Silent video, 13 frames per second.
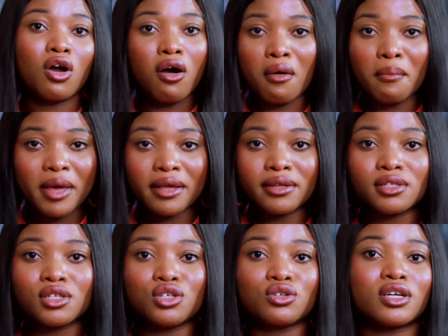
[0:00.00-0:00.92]

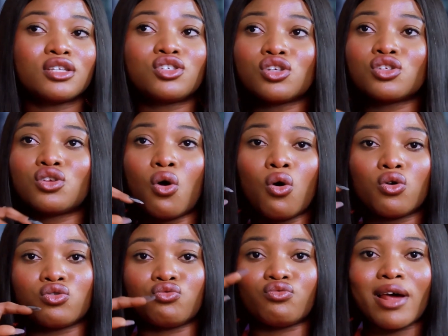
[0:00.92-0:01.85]
comment, you can just
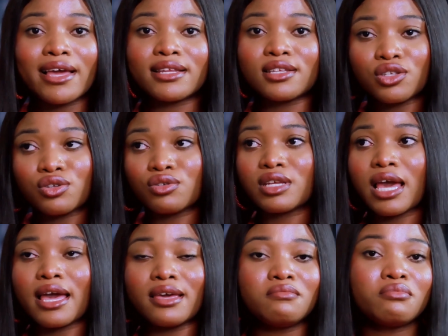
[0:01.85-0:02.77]
go right into
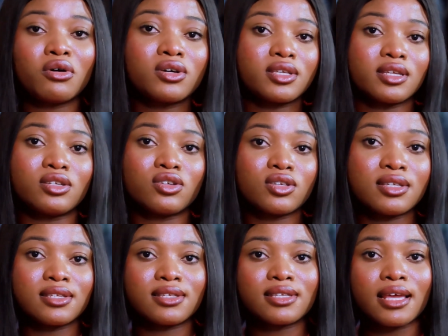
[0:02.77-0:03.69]
their inbox and
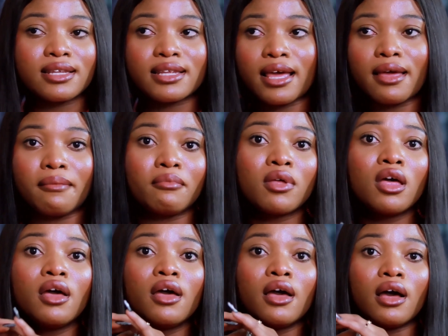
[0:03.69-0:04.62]
just send them
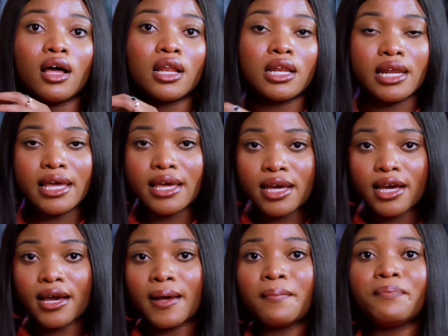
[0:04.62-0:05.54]
a
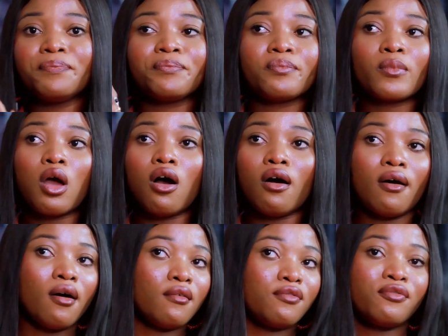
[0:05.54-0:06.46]
link
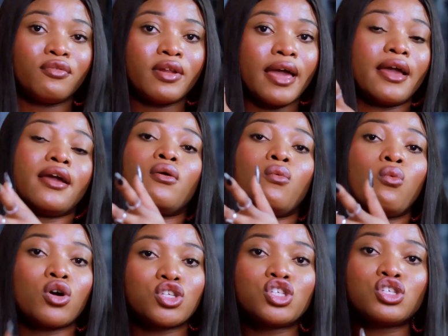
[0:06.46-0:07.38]
of
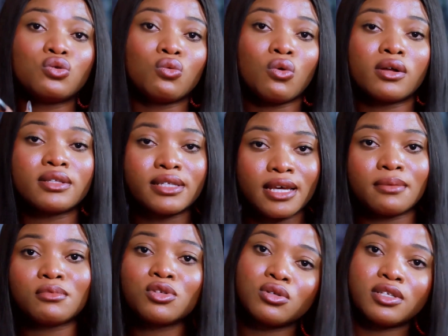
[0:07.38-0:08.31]
what you want
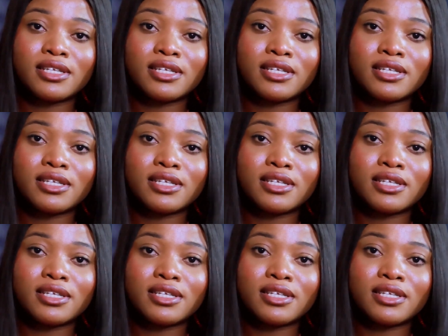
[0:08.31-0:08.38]
them to